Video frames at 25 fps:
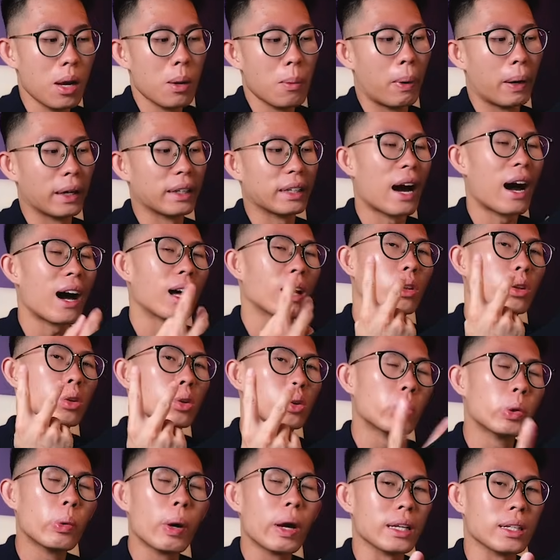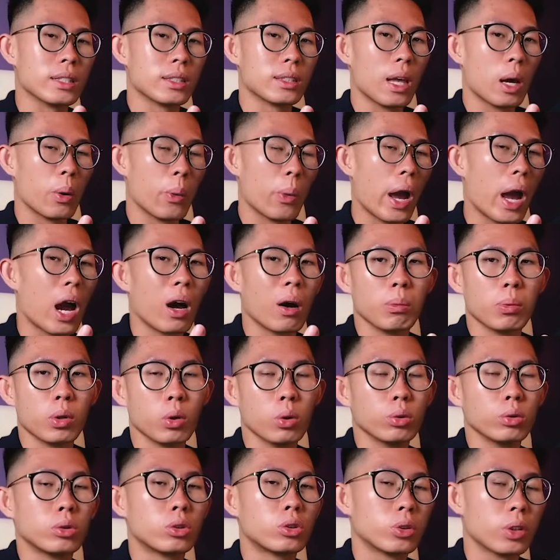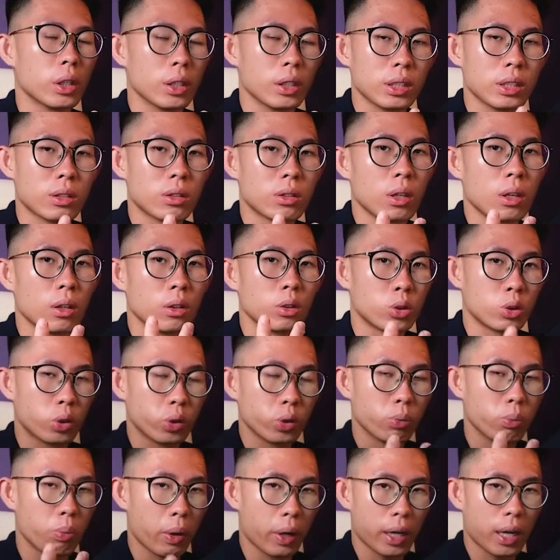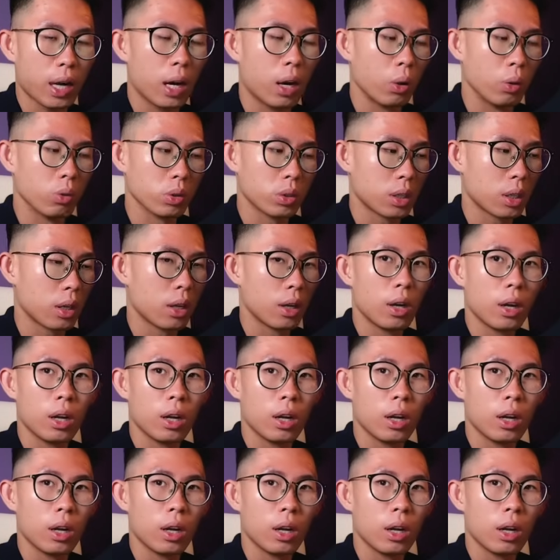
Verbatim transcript: But there are two ways that will help you trade these true breakouts.